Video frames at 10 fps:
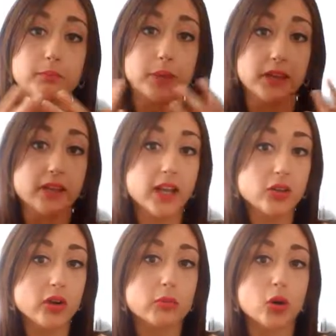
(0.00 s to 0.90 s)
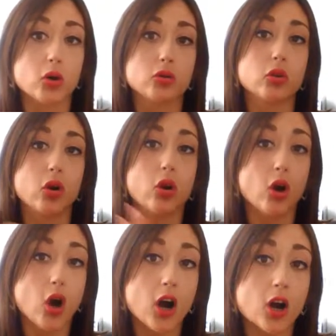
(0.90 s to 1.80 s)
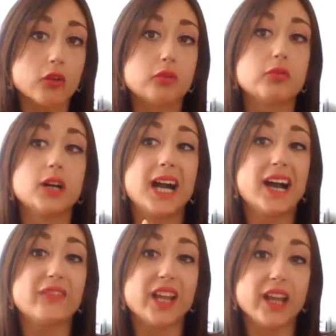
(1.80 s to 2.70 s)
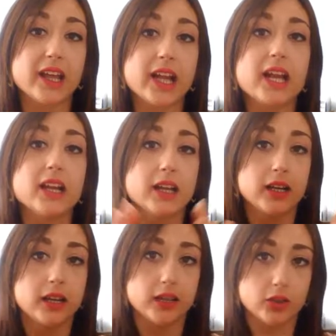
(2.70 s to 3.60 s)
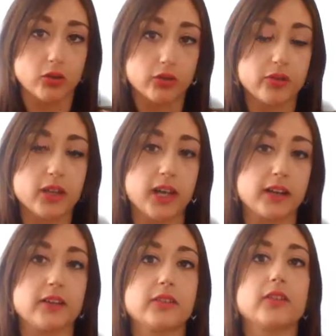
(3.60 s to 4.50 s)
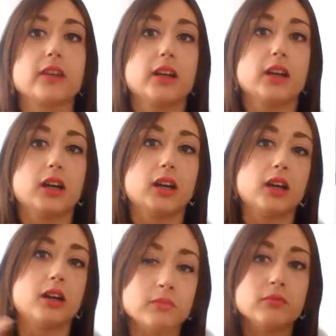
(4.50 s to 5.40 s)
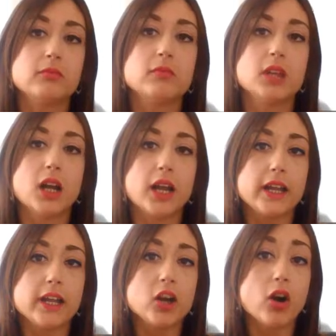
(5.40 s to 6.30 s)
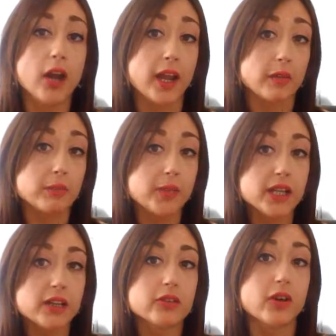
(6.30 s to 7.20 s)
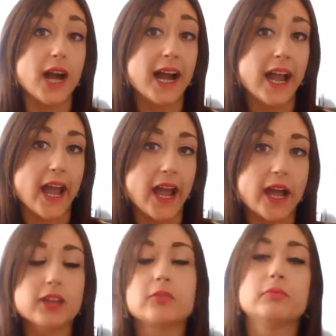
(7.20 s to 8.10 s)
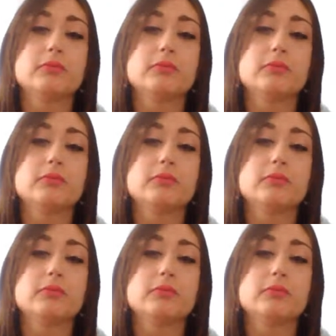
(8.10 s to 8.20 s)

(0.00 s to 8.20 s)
passato remoto of avere goes like this. Io ebbi, so I had,